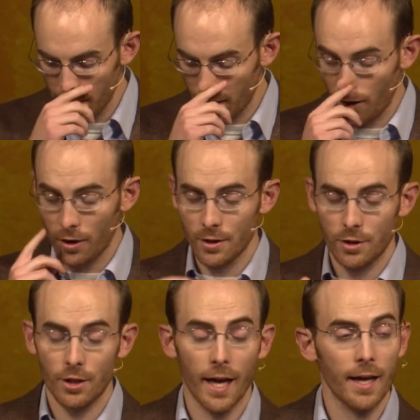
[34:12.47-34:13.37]
and it causes
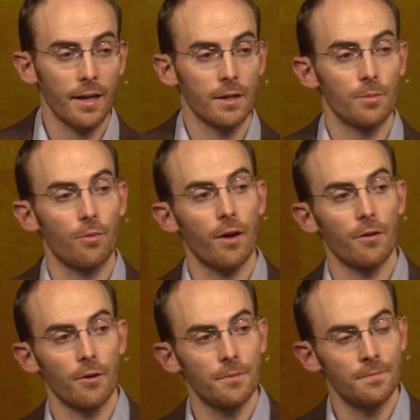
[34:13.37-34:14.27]
Jack and his
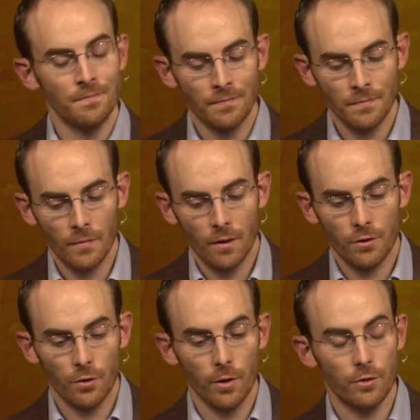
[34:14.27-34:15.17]
brother
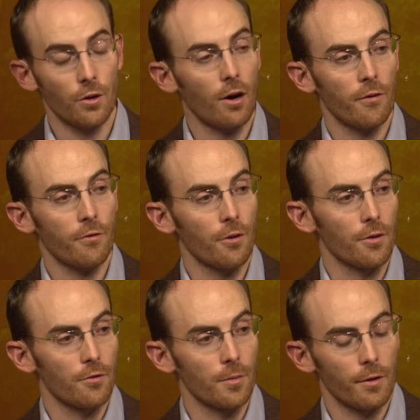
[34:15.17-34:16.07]
to withdraw
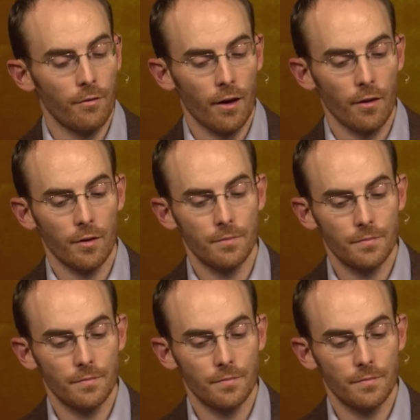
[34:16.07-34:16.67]
further from their father.